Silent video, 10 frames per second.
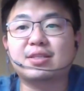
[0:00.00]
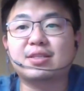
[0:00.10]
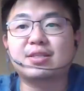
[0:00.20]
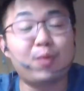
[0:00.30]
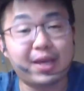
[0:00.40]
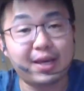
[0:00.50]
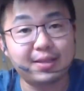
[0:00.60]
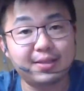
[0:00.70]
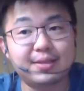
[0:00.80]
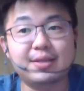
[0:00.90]
Okay.
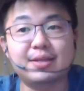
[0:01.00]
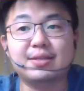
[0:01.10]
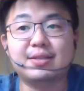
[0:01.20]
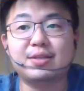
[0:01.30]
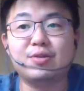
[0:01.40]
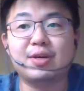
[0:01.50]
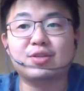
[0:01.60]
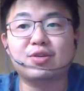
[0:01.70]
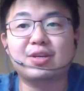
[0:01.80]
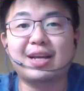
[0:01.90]
Thanks, guys. Again.
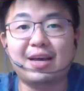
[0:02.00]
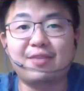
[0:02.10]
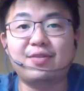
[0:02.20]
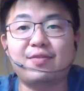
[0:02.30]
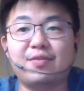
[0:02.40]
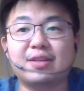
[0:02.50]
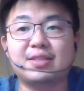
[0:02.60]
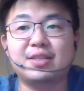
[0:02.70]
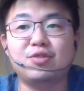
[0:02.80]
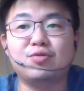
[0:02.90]
See you guys on the
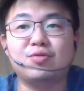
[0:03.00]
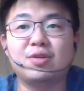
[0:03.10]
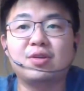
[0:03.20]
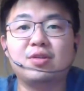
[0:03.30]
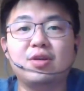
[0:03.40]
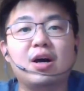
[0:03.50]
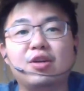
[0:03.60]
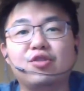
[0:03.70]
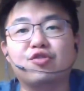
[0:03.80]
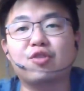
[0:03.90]
live. If I see
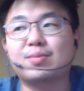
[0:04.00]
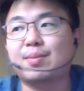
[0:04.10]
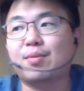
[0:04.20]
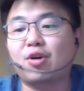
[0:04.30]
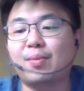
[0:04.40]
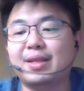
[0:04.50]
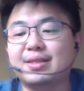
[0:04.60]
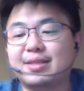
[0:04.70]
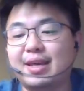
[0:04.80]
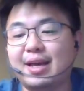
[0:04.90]
you, drop
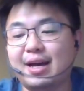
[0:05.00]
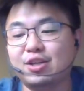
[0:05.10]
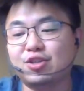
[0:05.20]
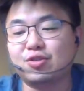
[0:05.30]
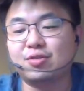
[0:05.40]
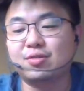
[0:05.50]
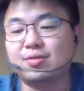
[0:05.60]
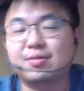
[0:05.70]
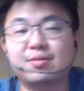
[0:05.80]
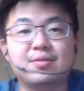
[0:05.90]
some comments. Say hi,
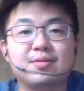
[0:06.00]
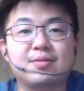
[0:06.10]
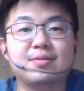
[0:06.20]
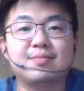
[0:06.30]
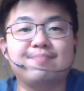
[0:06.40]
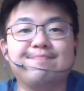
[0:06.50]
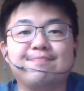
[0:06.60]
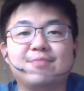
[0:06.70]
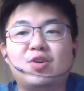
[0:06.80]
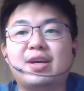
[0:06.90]
Sean.
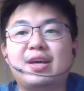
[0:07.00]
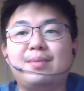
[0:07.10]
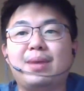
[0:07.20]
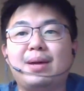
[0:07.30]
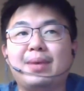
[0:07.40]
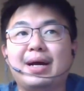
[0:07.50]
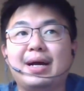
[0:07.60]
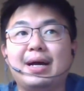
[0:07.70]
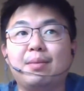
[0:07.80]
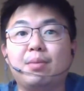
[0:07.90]
Okay. Bye
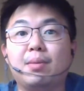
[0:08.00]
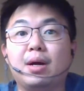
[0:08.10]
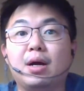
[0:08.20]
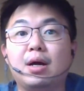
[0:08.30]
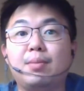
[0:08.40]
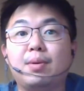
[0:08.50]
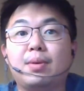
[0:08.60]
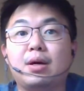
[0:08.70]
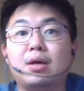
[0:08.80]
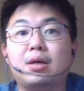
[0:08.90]
bye. Bye bye. Bye
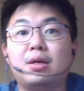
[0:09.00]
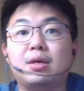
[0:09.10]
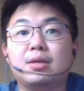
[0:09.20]
bye.